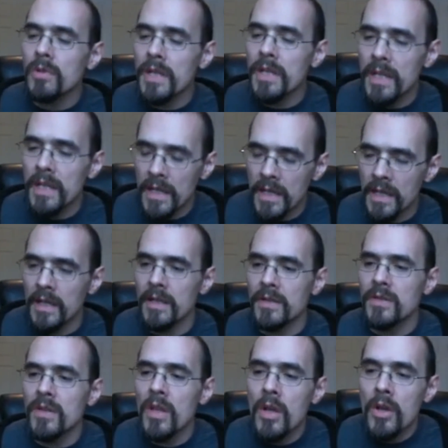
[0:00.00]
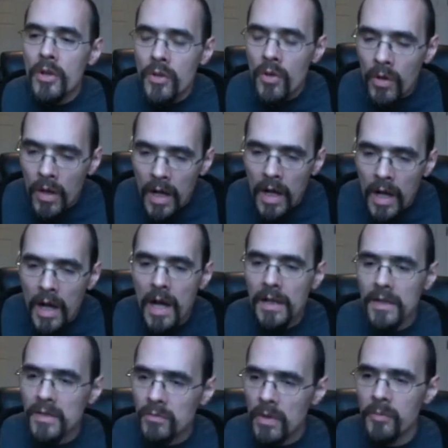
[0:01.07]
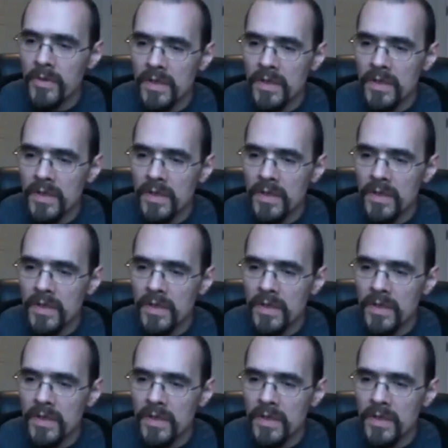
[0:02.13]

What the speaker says: is your honest representation.